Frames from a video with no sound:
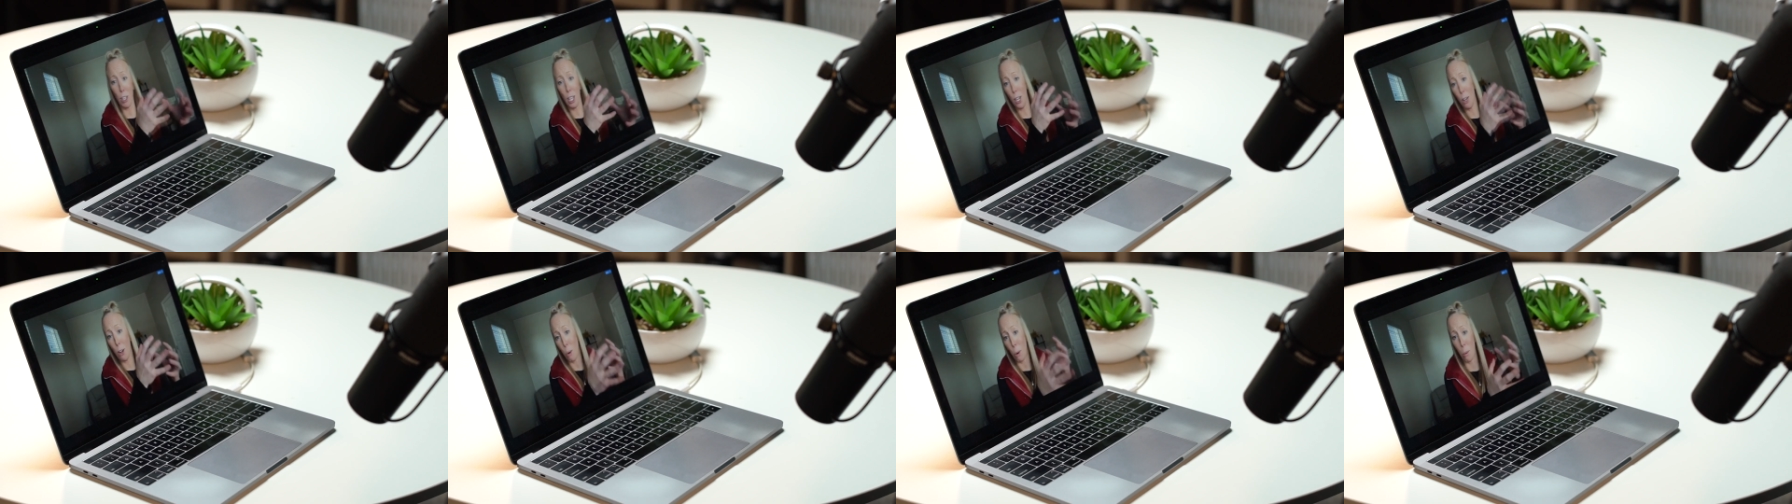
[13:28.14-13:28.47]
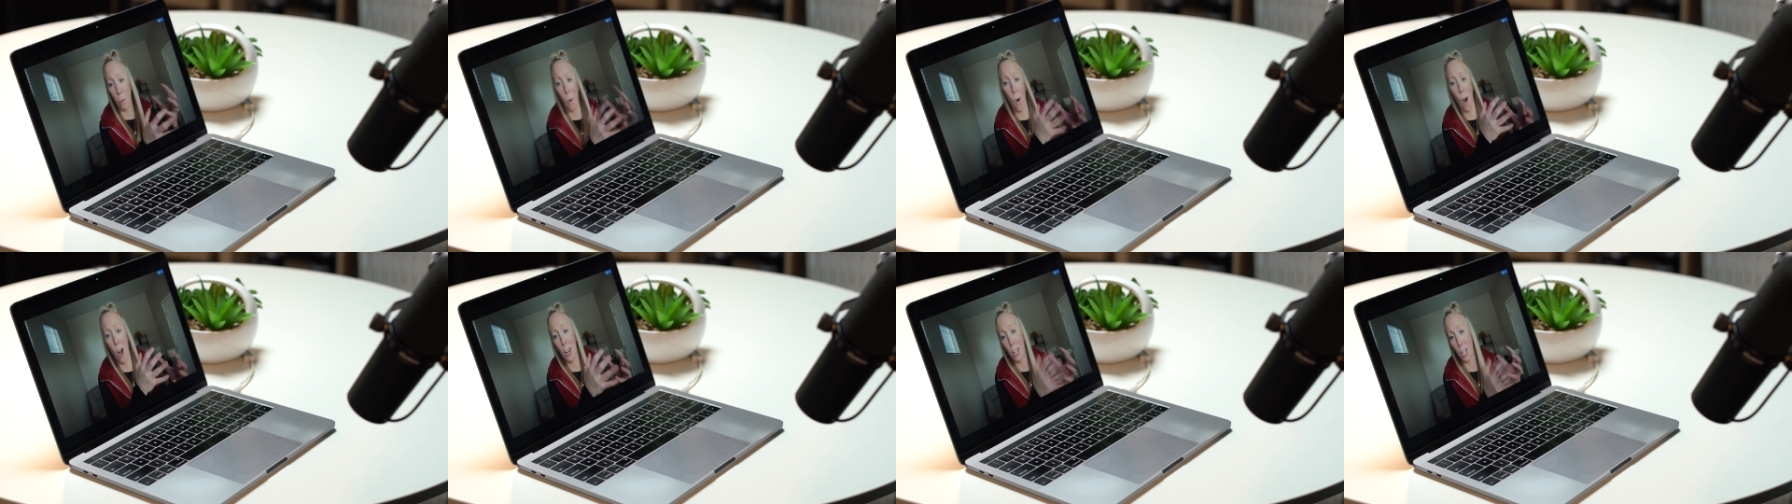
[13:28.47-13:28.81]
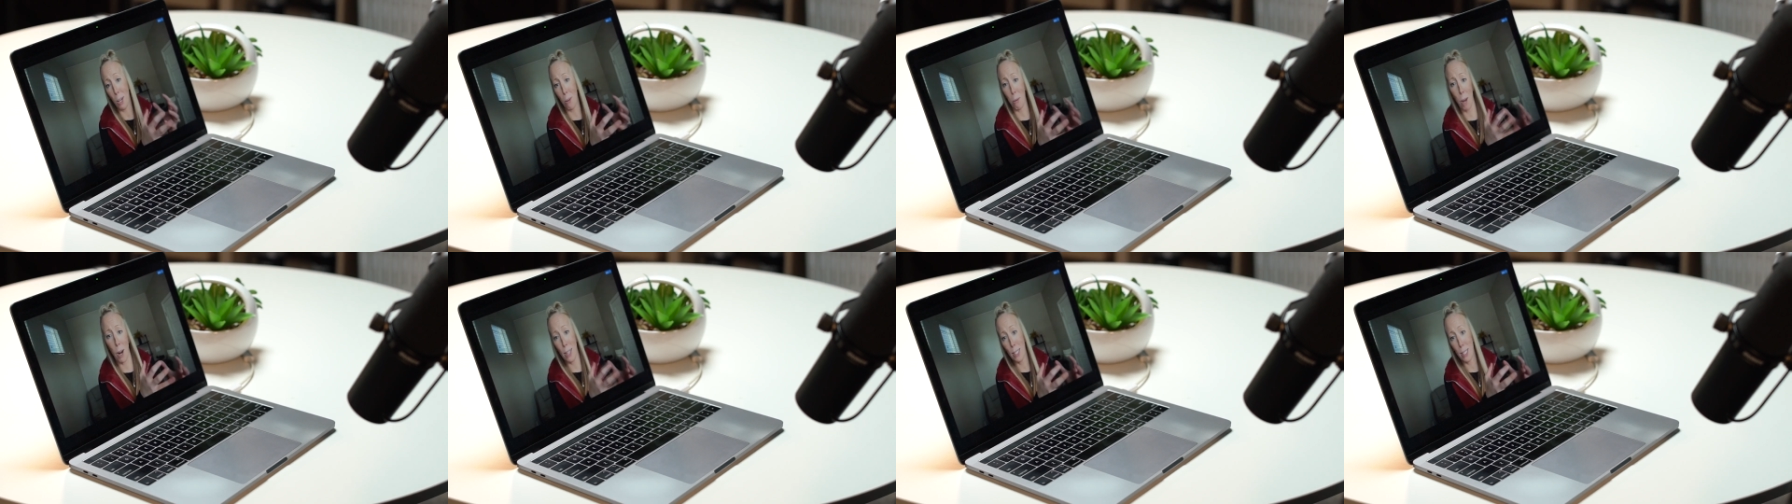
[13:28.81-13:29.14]
or wonky
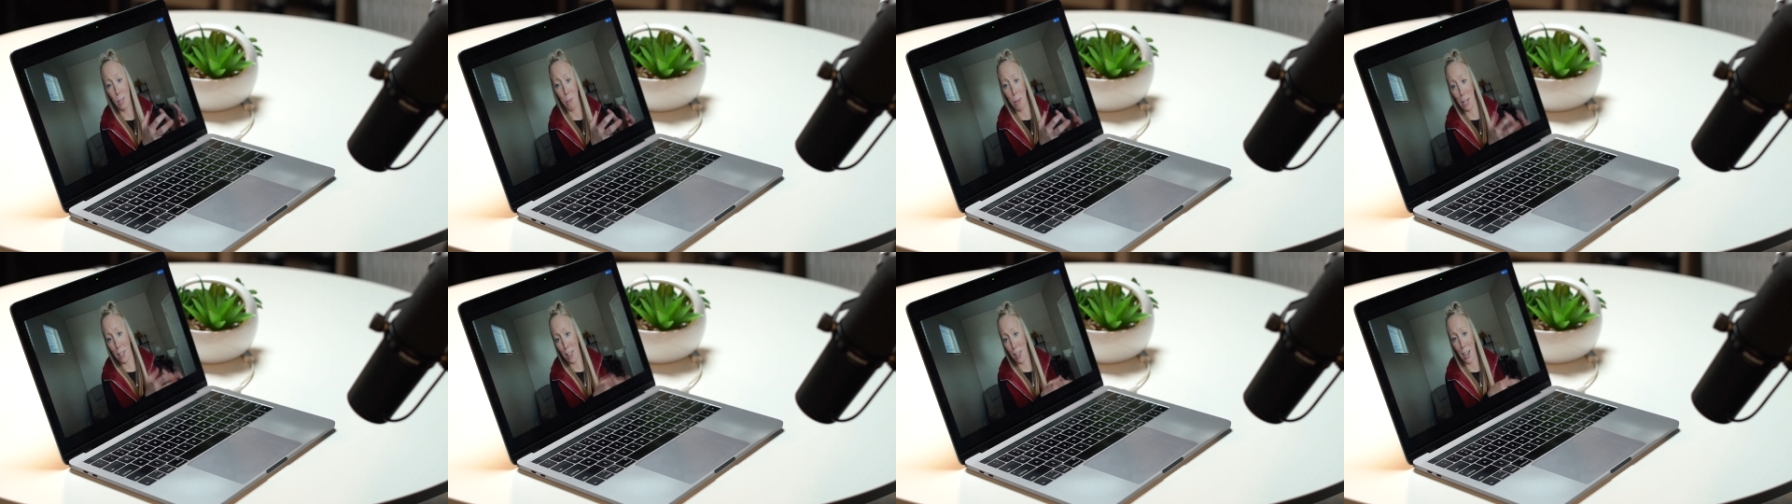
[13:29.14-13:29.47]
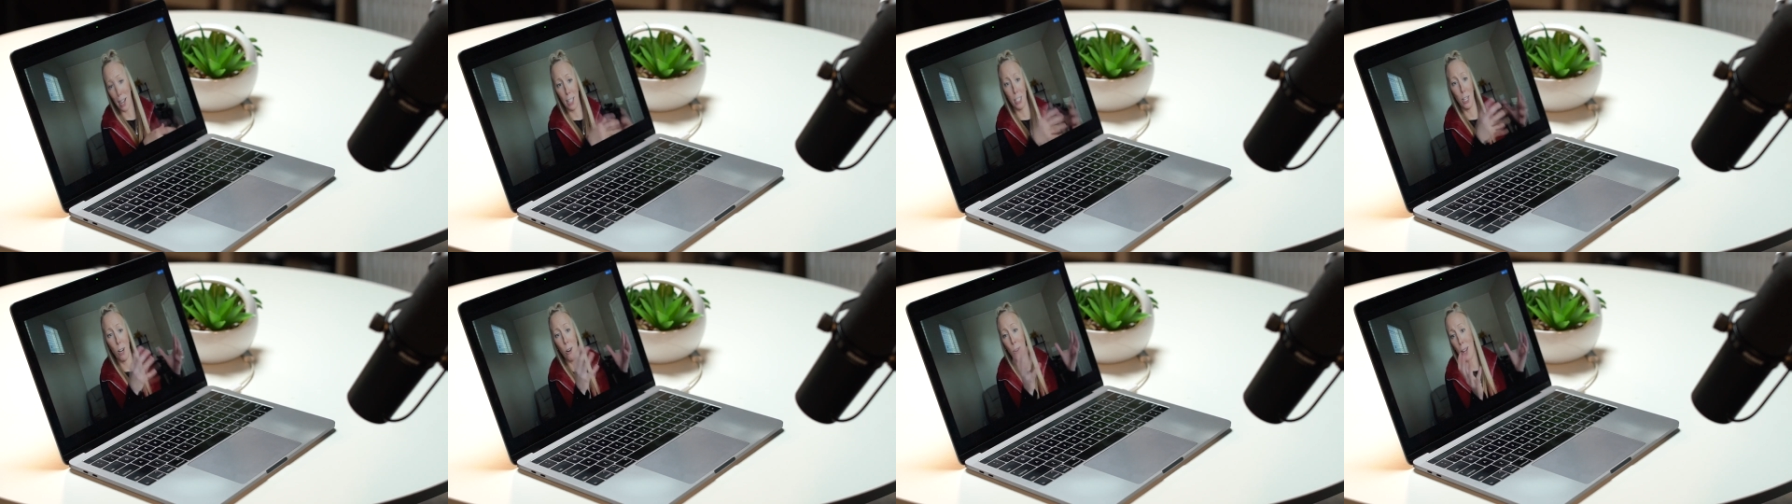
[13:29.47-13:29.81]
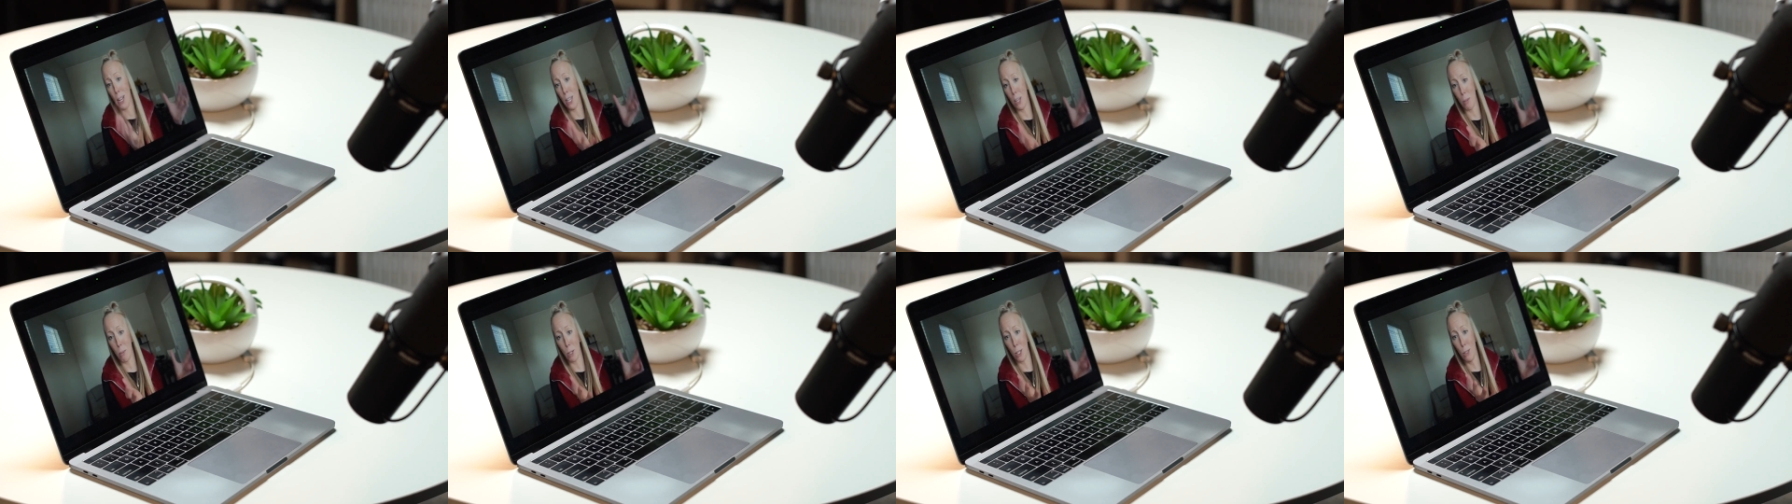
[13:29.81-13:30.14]
recipe that I don't end
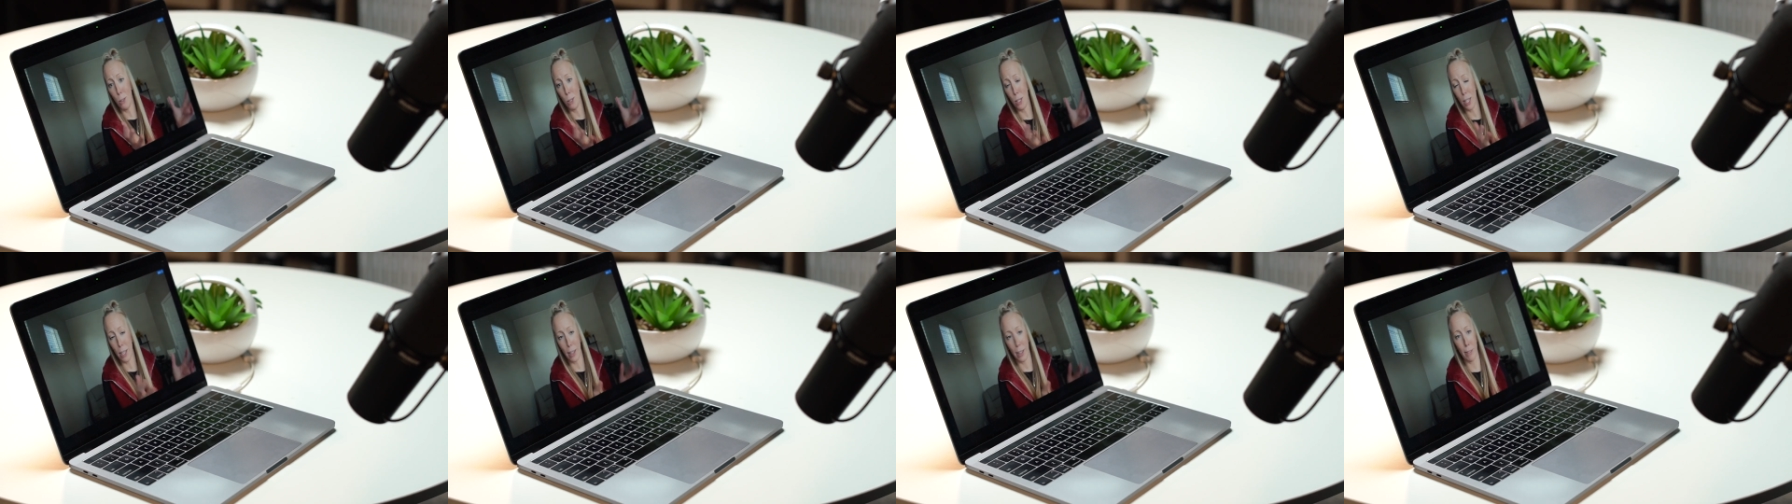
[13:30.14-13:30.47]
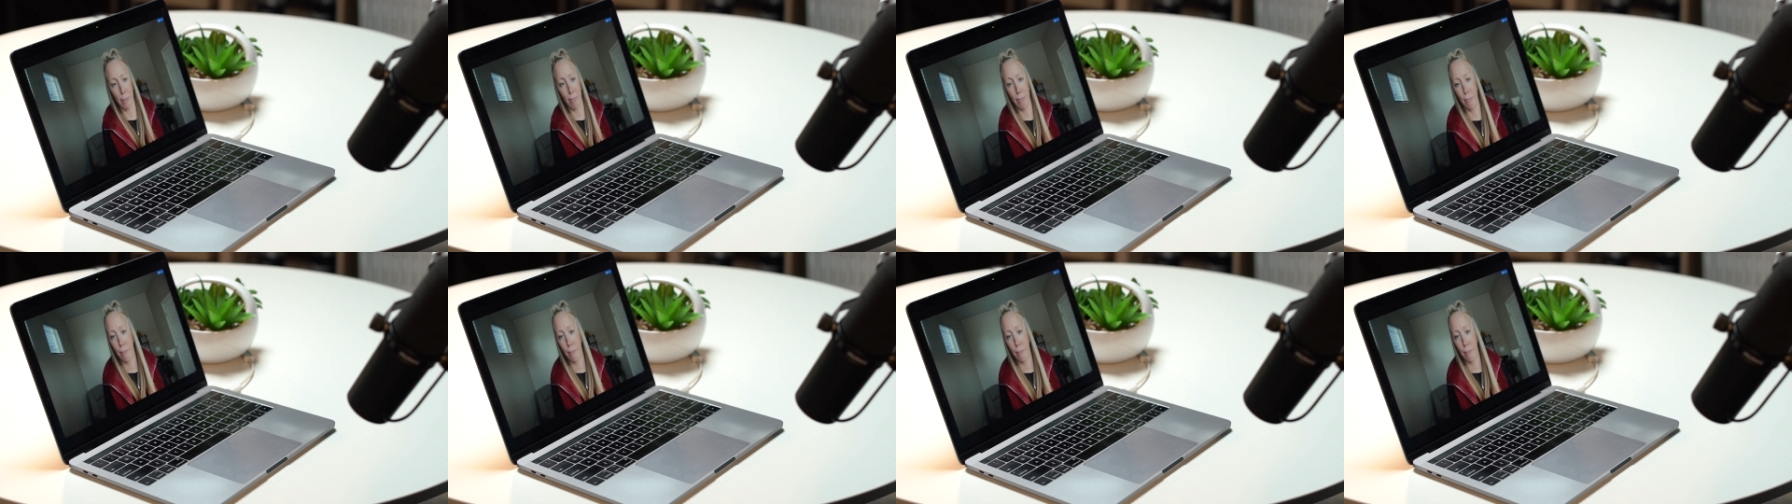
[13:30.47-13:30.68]
up using,